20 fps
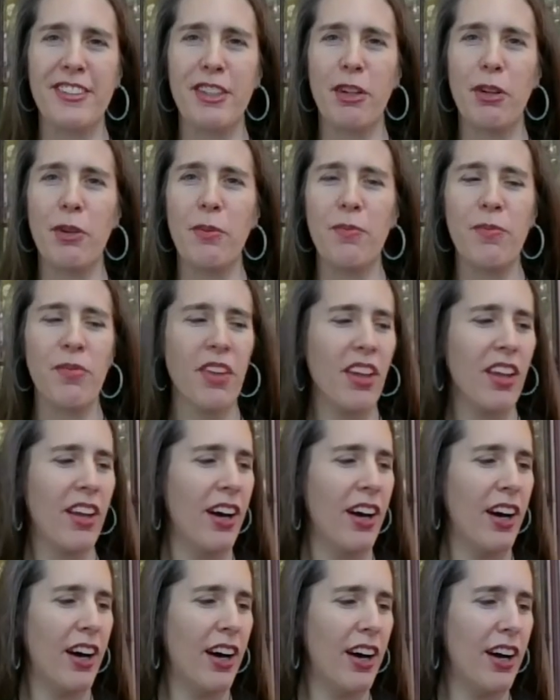So
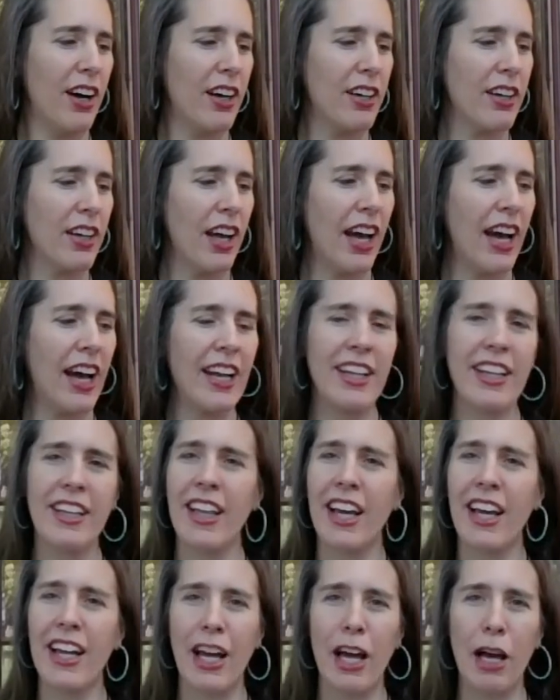adding
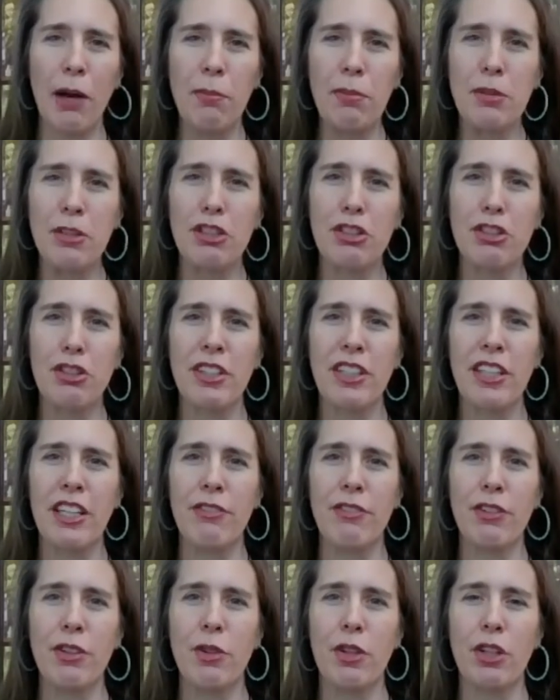that up should
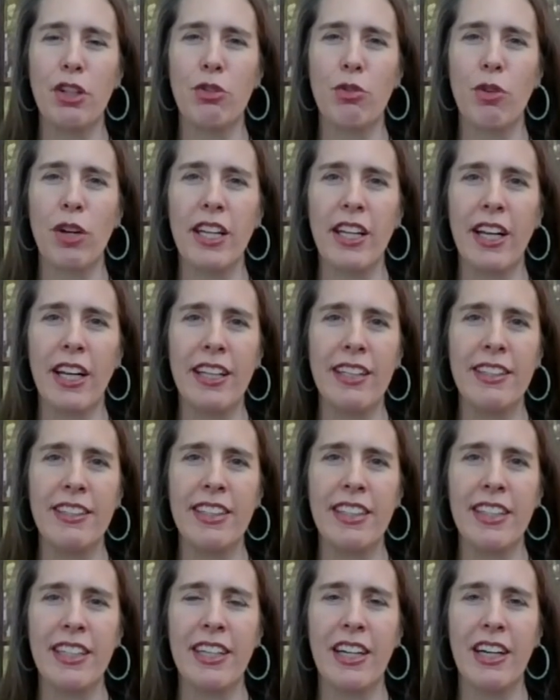give you a great
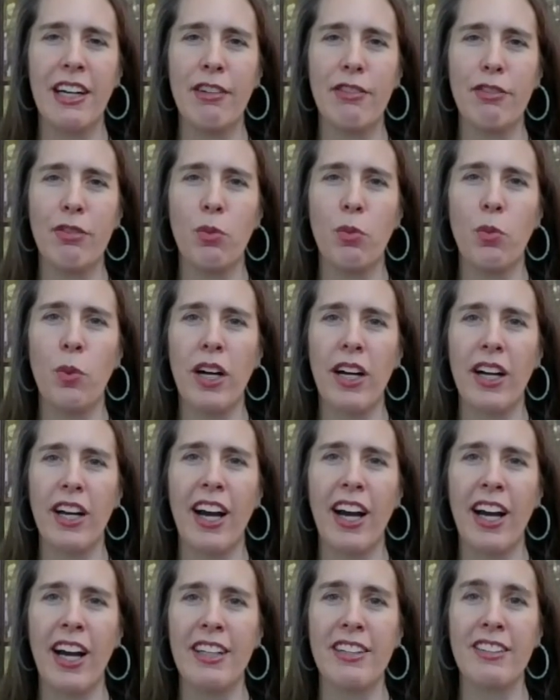idea of what
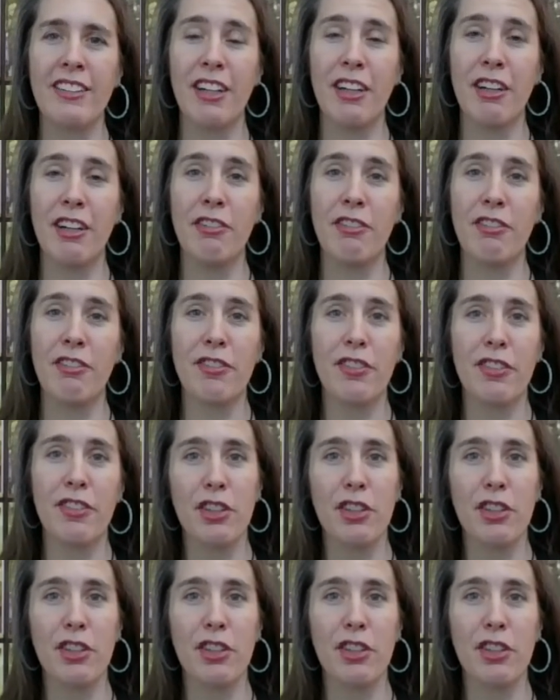kinds of